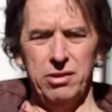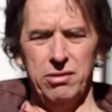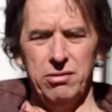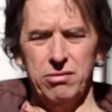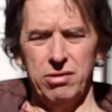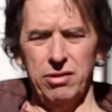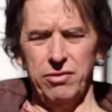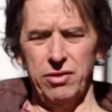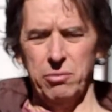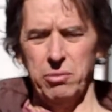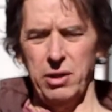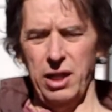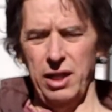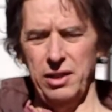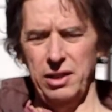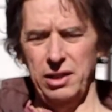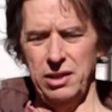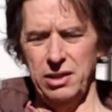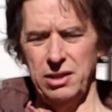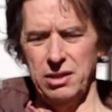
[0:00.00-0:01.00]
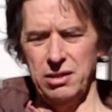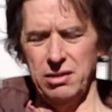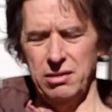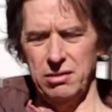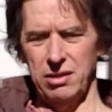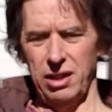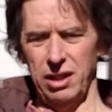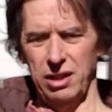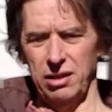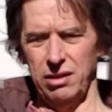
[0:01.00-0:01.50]
driven by these,
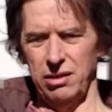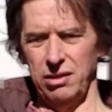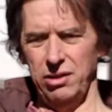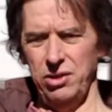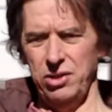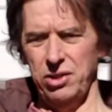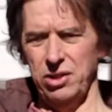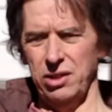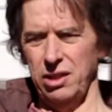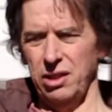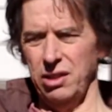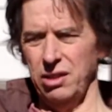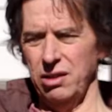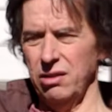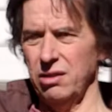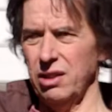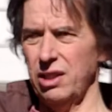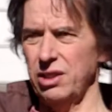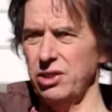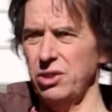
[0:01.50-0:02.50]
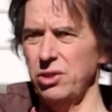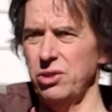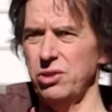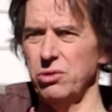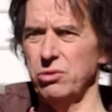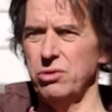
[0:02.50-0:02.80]
as usual,